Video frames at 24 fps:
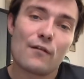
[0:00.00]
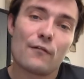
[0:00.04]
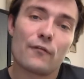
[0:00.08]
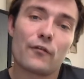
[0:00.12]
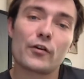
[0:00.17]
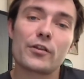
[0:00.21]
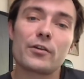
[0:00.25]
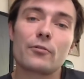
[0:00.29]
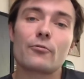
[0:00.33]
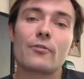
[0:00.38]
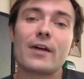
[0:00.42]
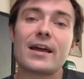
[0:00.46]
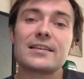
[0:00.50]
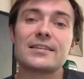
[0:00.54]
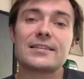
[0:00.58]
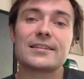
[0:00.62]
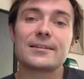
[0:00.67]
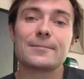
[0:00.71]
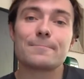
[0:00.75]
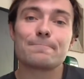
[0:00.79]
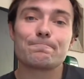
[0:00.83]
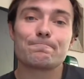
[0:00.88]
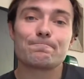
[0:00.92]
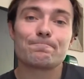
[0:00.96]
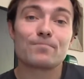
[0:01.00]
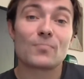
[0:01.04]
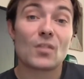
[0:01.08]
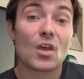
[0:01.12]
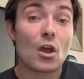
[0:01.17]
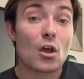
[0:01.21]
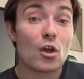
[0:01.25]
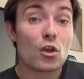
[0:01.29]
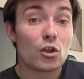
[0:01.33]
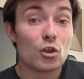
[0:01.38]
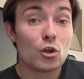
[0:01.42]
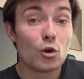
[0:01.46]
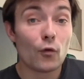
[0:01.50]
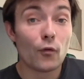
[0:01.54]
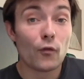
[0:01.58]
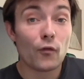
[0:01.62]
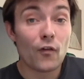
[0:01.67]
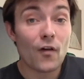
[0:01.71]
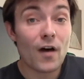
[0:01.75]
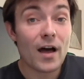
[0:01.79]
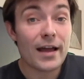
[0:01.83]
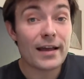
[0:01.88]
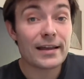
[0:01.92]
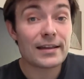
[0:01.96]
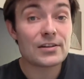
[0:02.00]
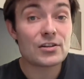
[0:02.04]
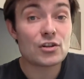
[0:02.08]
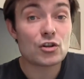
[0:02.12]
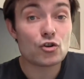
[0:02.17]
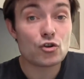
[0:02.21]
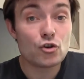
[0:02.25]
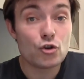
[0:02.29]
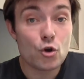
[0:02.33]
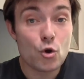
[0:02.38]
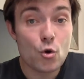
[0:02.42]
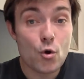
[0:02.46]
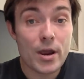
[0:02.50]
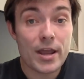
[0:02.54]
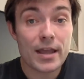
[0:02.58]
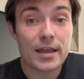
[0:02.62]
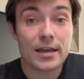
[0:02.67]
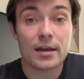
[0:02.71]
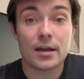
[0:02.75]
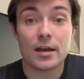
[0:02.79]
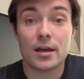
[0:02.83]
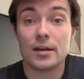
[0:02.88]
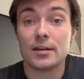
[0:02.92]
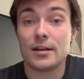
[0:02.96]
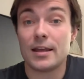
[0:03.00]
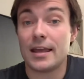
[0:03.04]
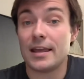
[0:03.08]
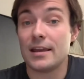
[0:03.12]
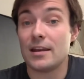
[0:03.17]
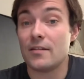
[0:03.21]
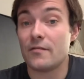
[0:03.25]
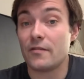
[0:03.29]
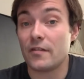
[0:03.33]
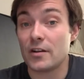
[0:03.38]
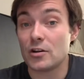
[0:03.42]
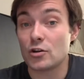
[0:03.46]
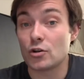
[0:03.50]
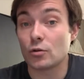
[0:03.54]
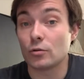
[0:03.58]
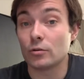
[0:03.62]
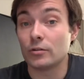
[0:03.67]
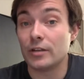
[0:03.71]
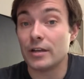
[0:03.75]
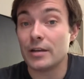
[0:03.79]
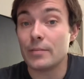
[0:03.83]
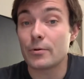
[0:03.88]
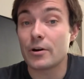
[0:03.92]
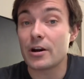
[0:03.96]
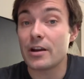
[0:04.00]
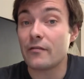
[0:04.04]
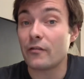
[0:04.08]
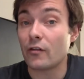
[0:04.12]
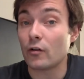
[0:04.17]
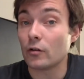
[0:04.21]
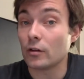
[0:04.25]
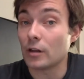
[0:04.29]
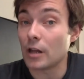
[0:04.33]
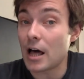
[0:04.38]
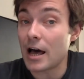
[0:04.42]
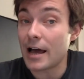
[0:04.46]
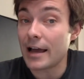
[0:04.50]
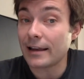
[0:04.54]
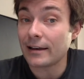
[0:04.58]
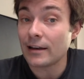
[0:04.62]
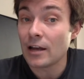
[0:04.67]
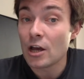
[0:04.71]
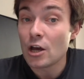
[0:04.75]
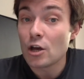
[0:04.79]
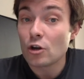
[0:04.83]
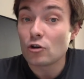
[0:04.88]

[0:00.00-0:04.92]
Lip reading: For the rest, you'll find doing an individual debrief online